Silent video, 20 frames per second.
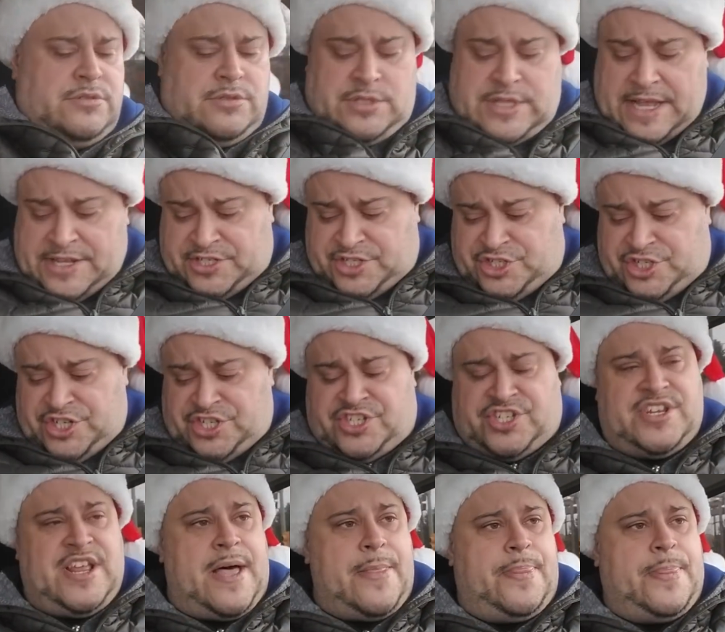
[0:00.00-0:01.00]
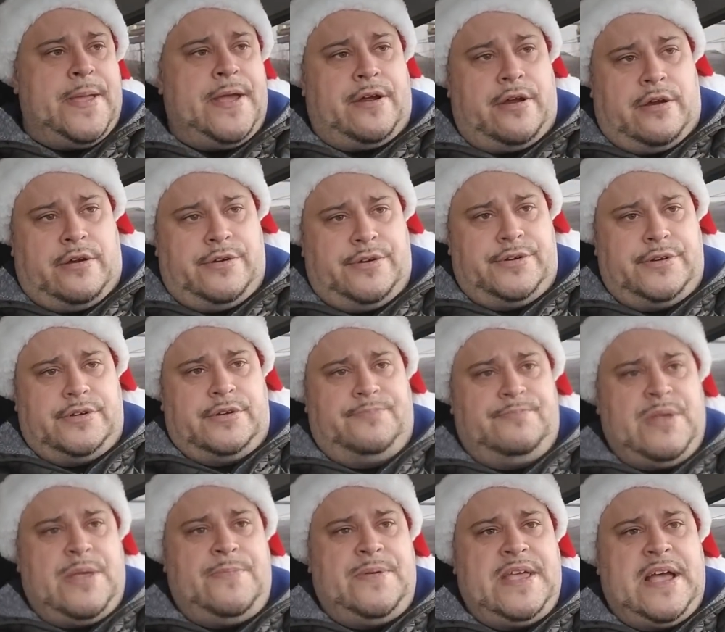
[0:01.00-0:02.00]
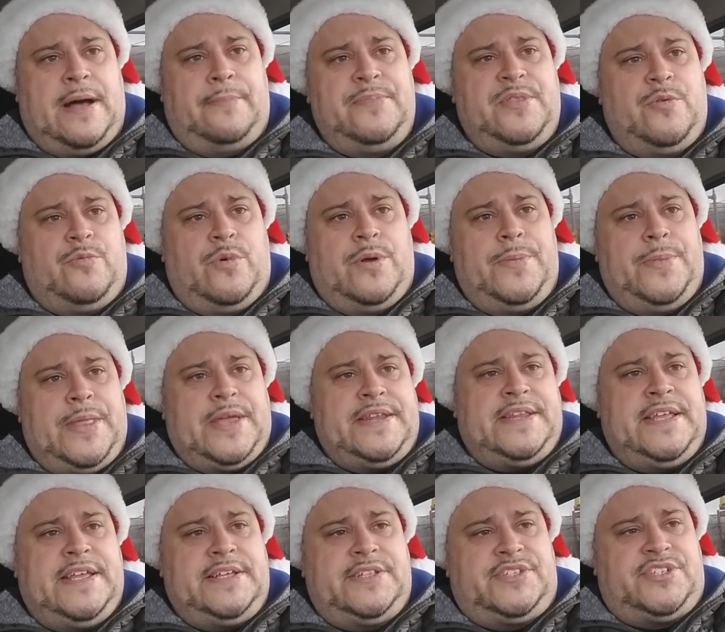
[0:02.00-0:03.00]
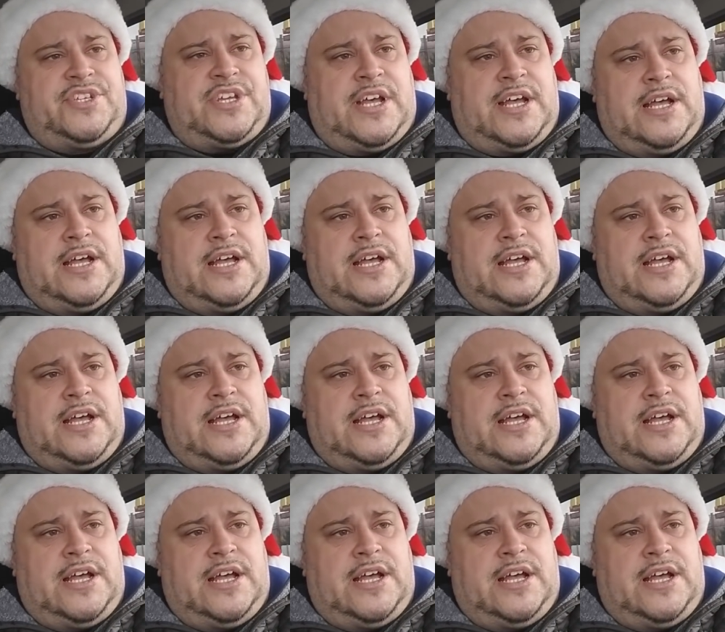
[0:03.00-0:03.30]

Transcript: that's just not there. Maybe I'm the one that needs